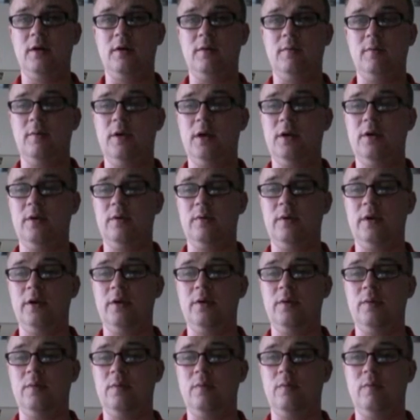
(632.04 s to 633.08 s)
We don't
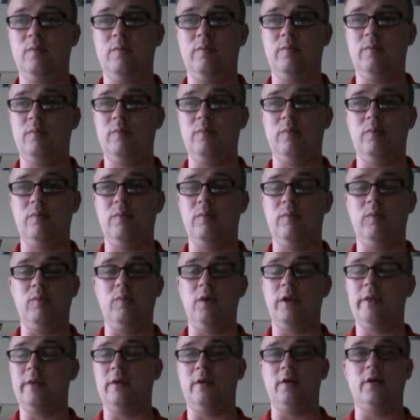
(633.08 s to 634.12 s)
know
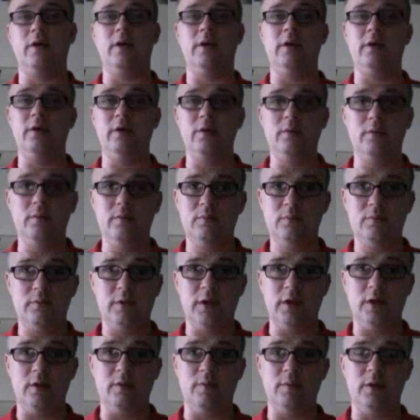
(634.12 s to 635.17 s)
what they're going to do.
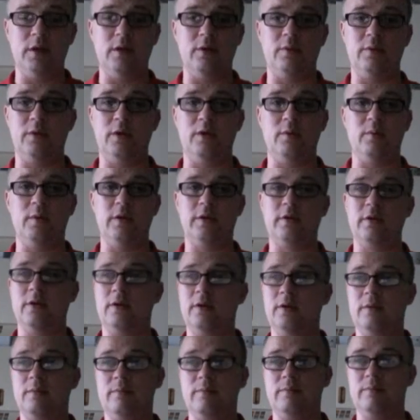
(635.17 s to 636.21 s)
We don't know what
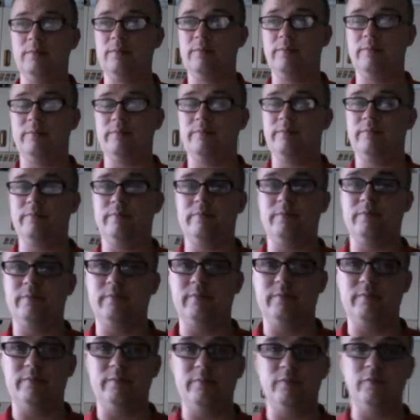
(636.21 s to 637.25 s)
their
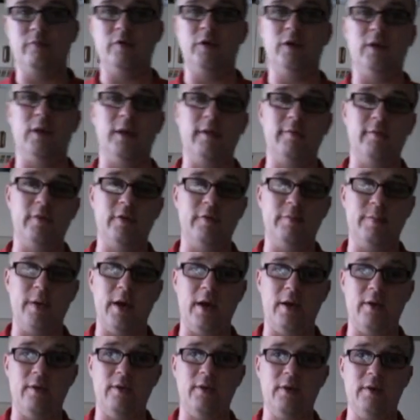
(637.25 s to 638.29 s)
real level of
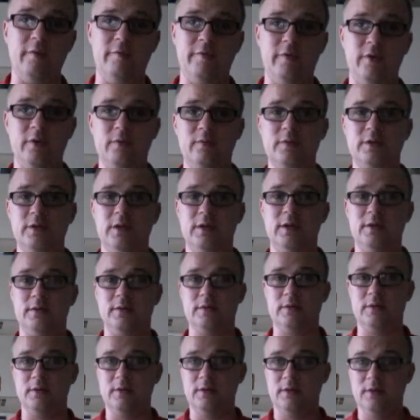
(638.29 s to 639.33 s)
power and influence
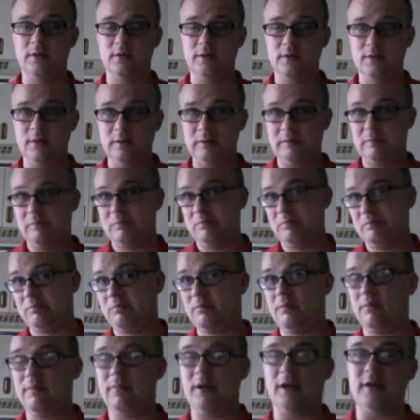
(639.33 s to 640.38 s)
is.
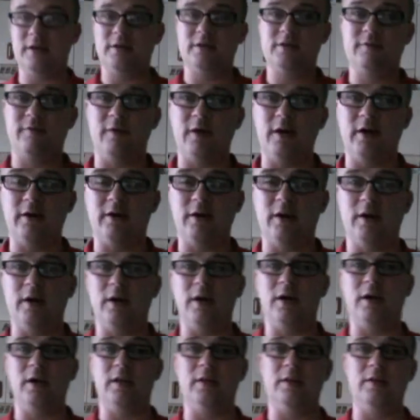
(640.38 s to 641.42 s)
But I just find it kind
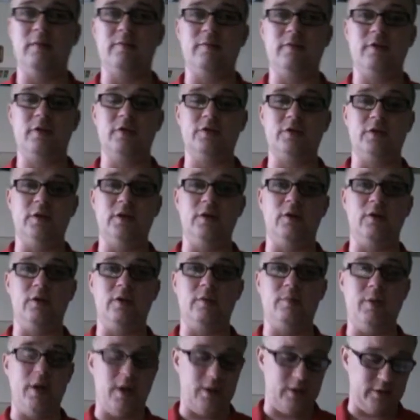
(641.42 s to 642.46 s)
of odd that virtually all
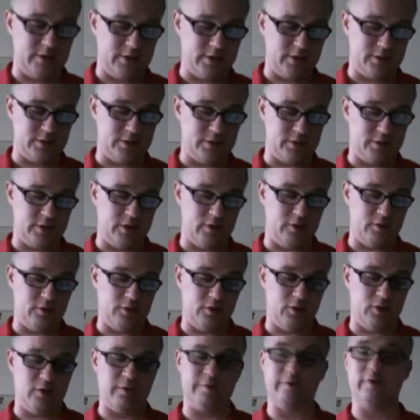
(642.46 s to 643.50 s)
the politicians that are
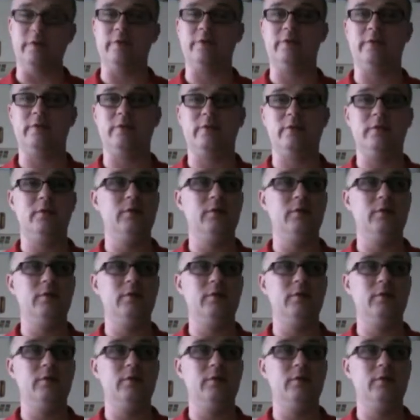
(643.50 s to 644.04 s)
in office